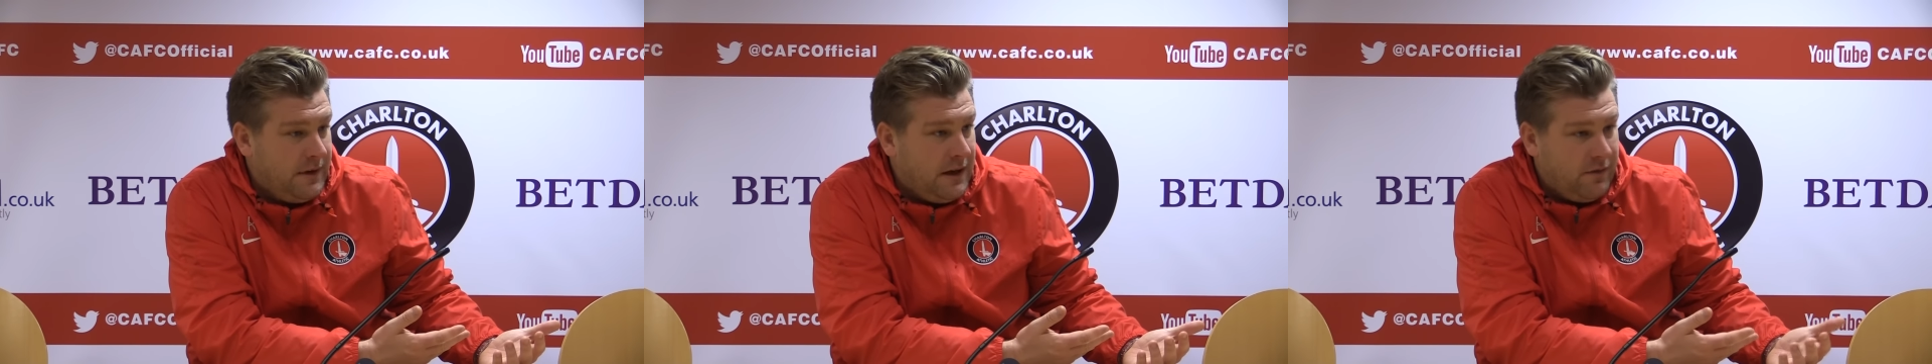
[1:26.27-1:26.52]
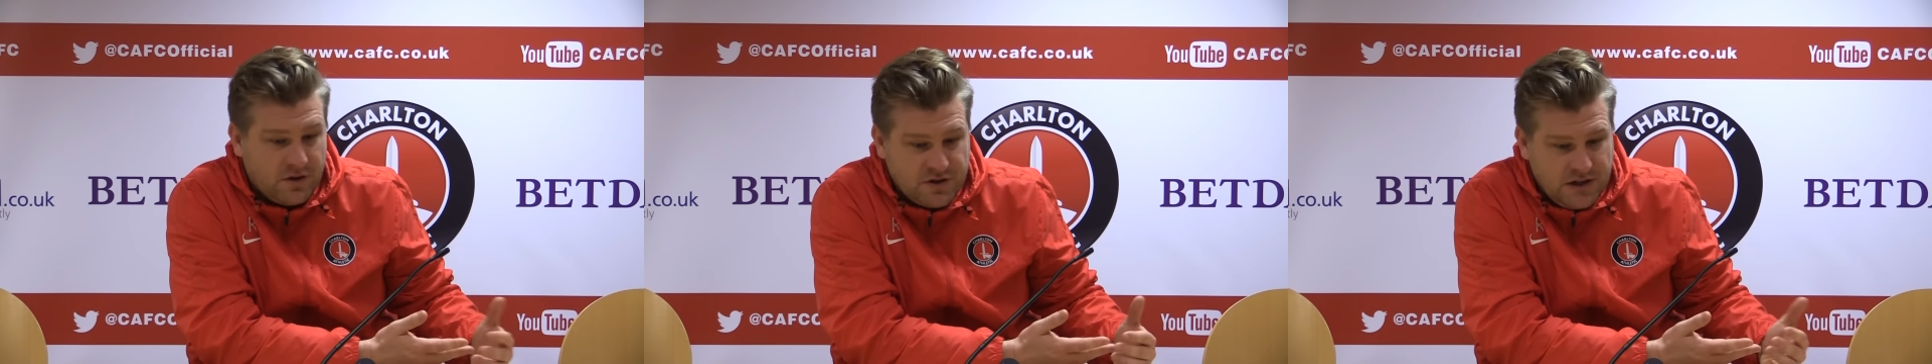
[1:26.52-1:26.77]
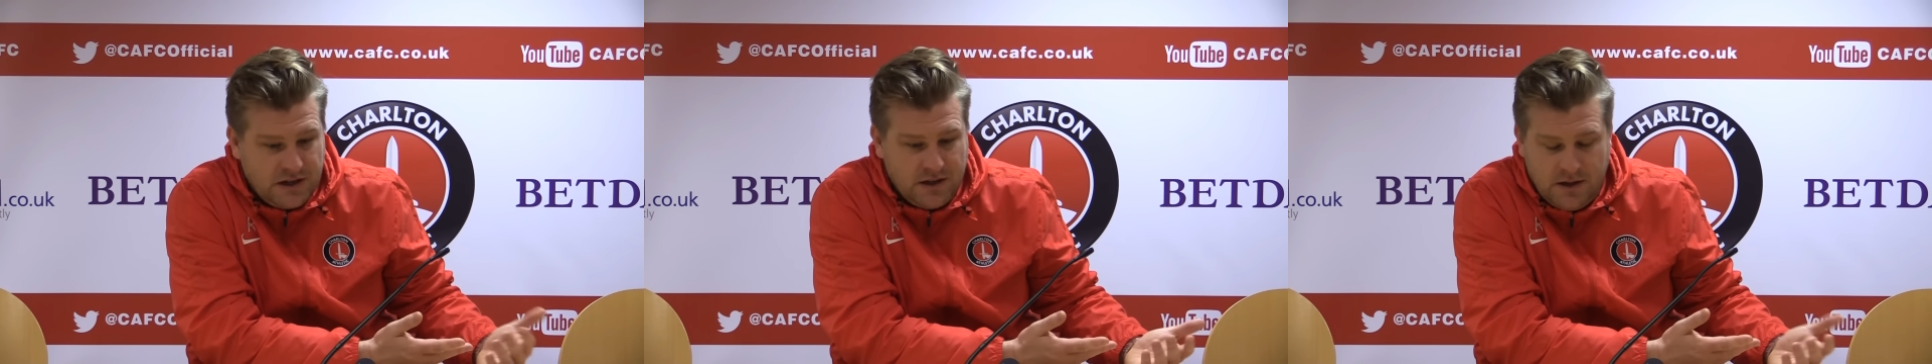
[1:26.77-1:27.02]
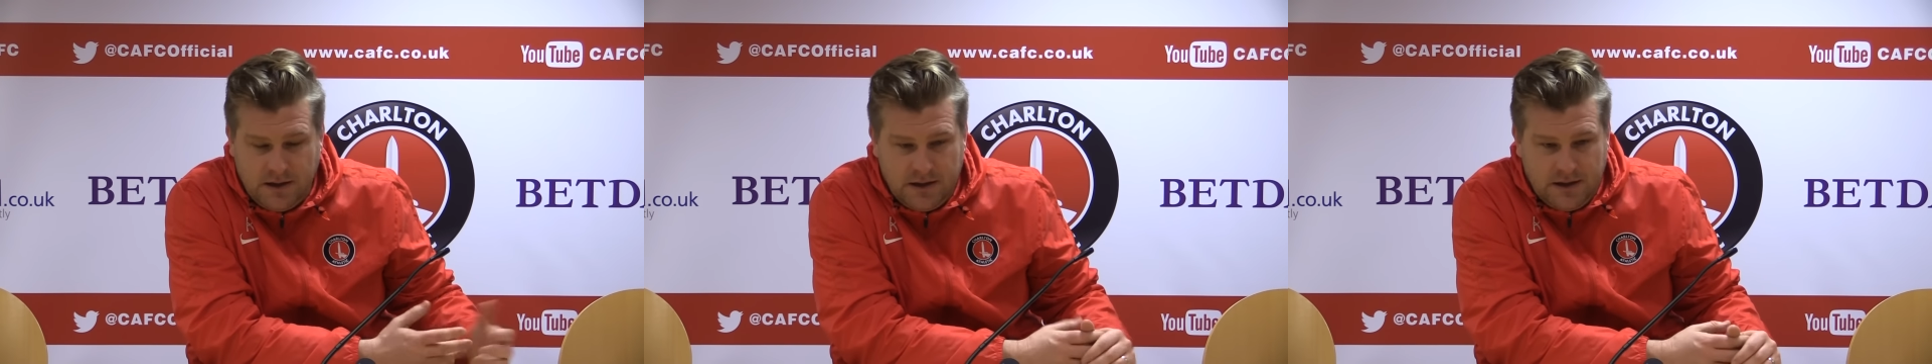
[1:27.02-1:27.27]
I've not
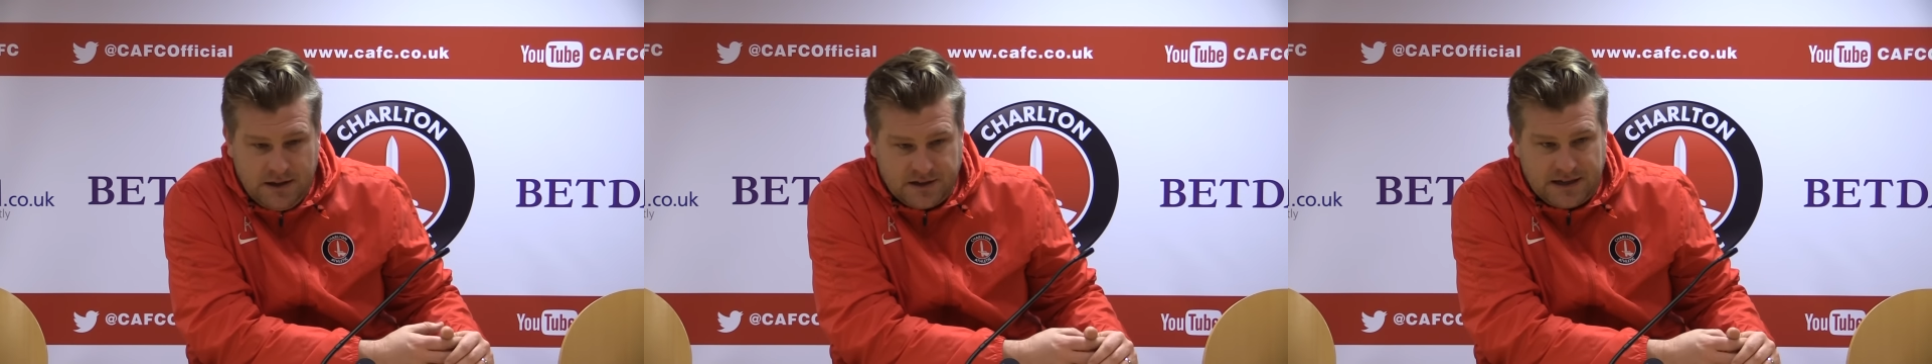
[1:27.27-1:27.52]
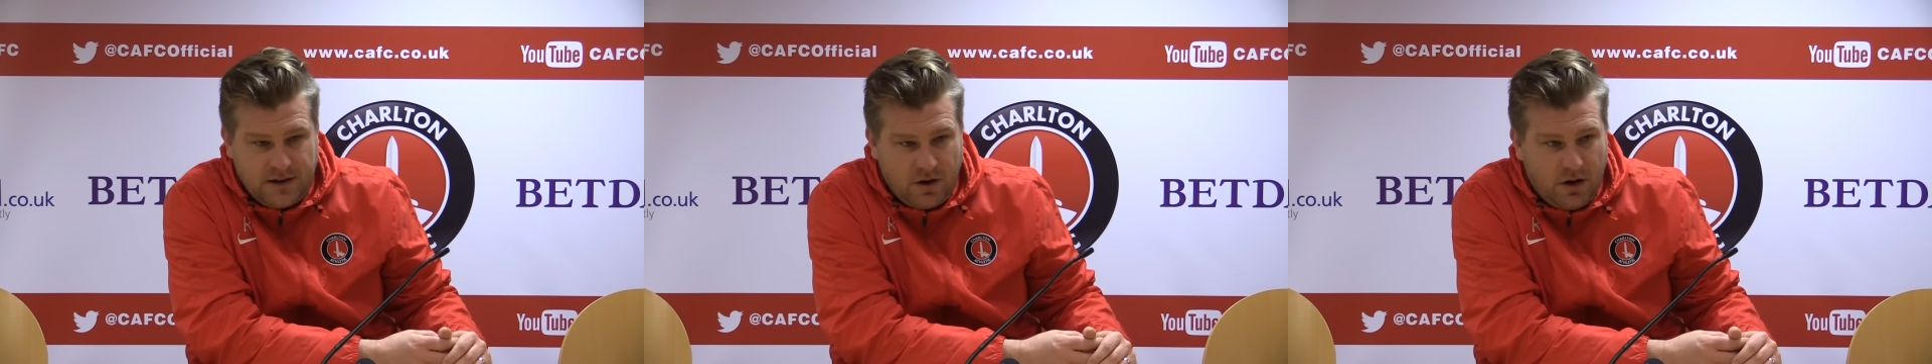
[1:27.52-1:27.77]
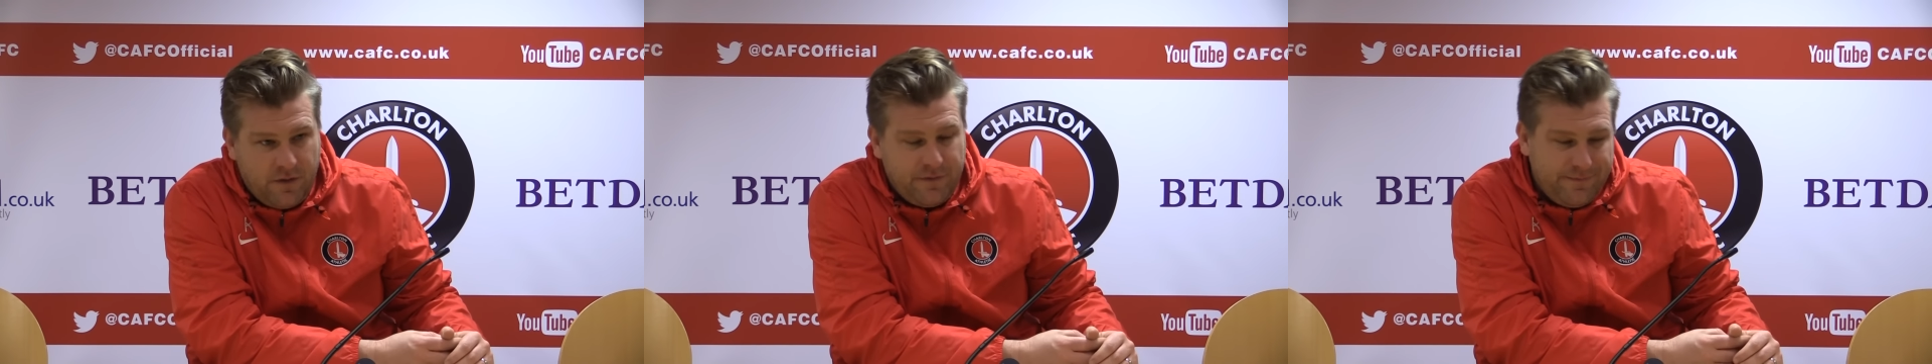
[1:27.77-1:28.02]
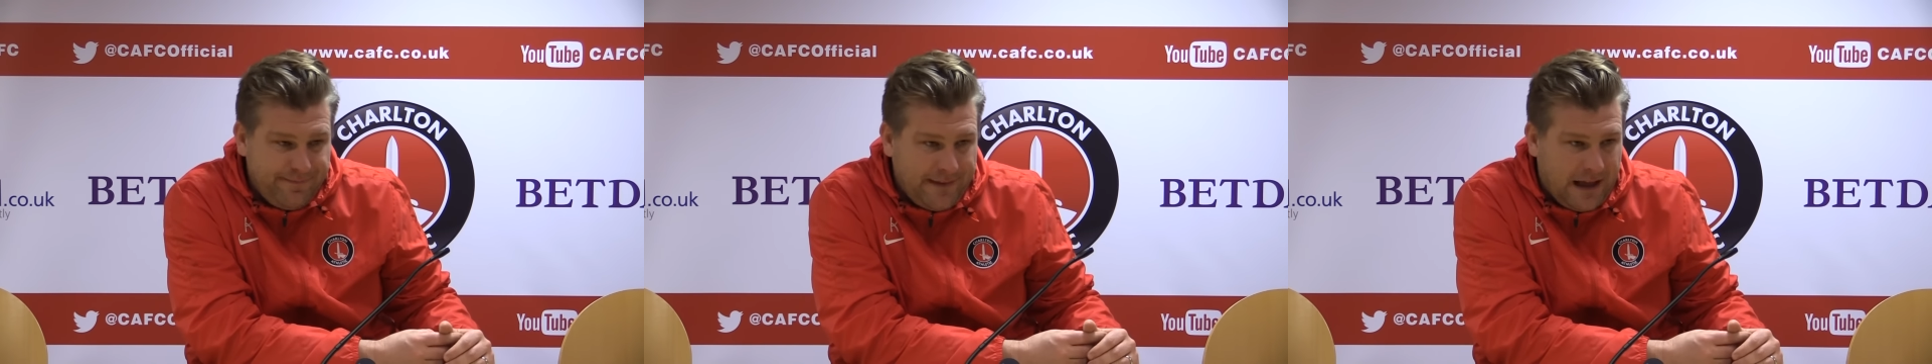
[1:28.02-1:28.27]
seen the sending
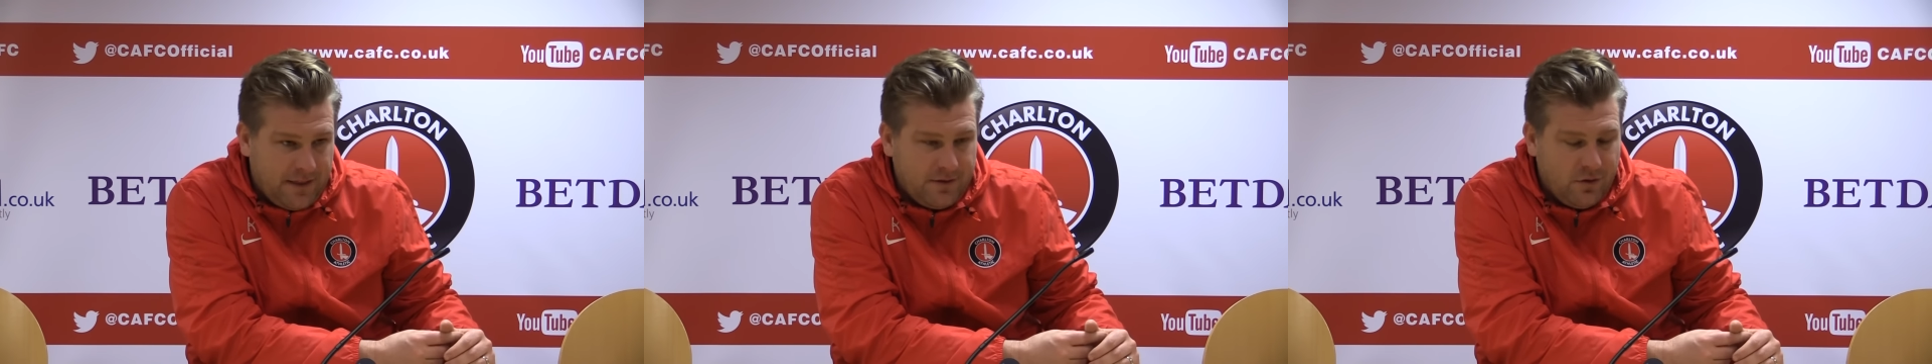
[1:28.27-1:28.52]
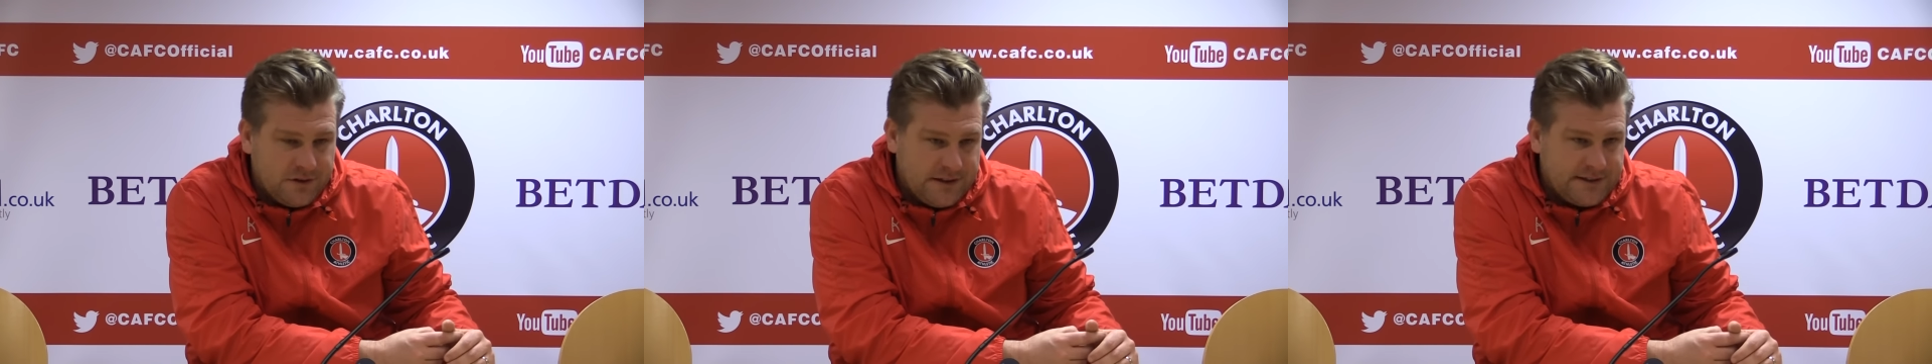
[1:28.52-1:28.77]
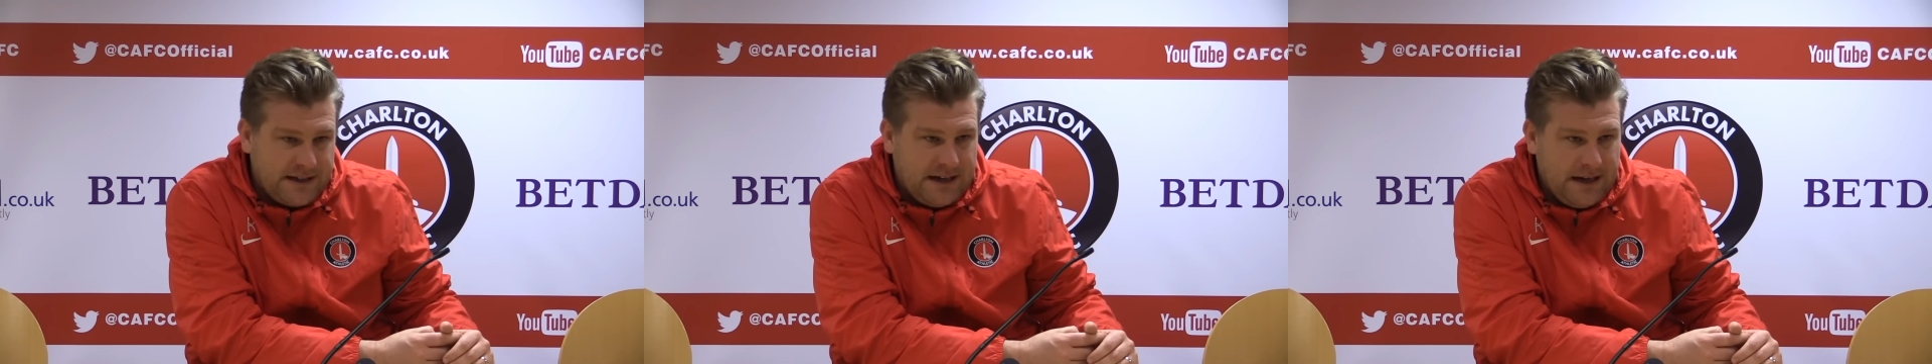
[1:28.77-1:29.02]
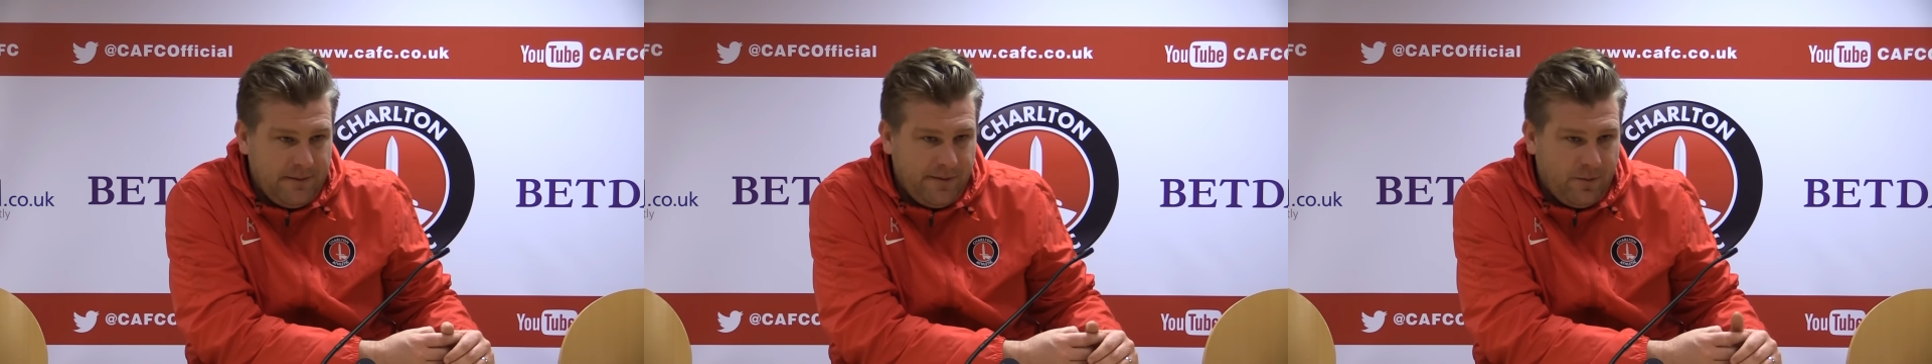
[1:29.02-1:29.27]
off. I thought at the
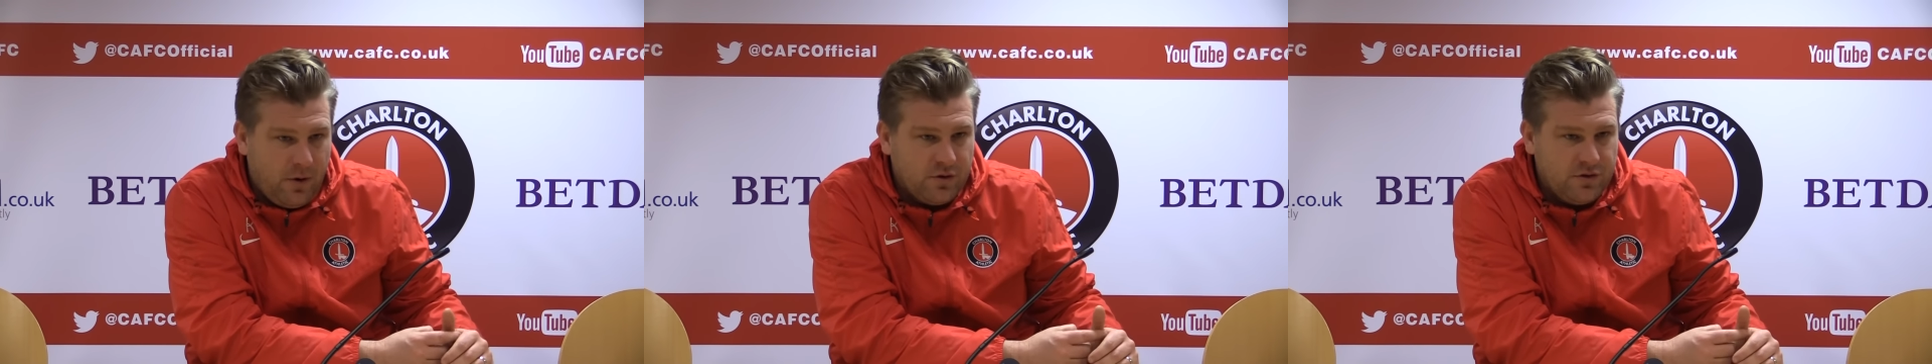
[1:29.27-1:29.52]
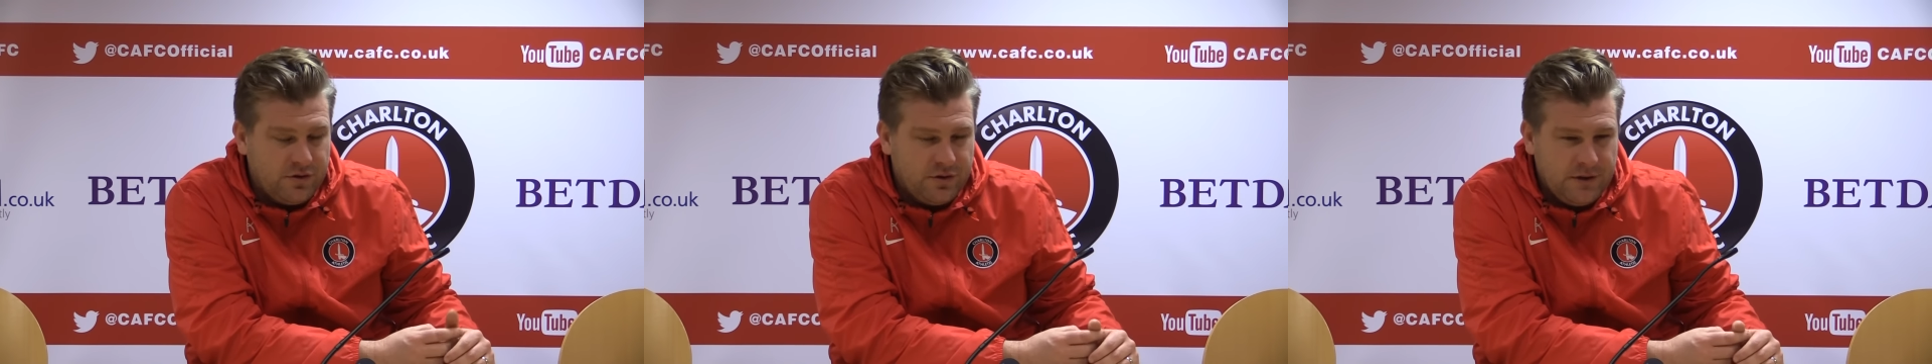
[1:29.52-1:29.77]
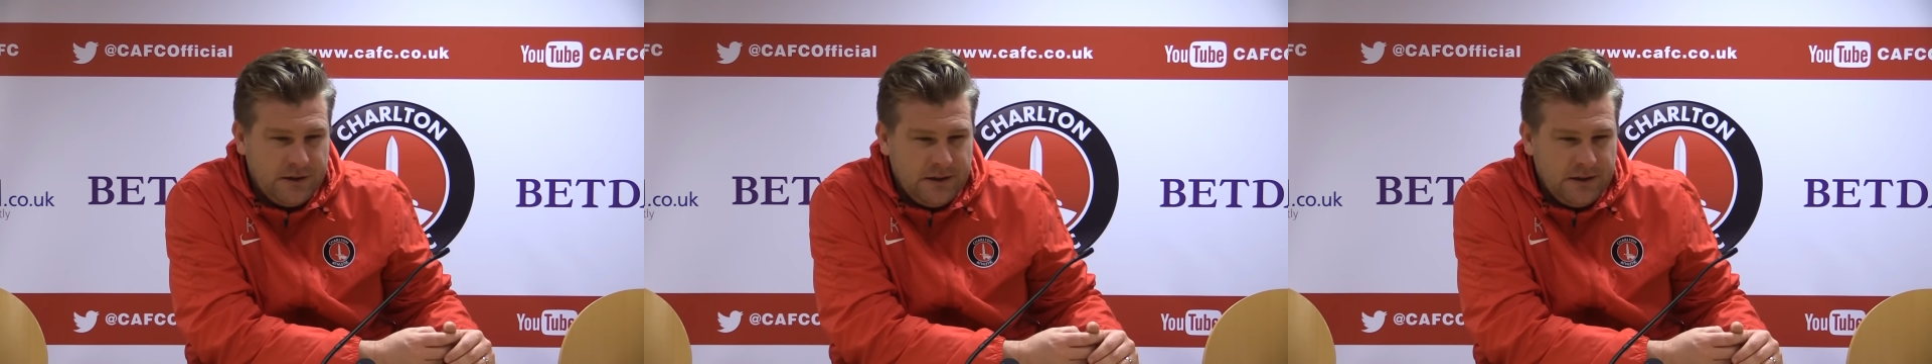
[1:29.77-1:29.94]
time it wasn't.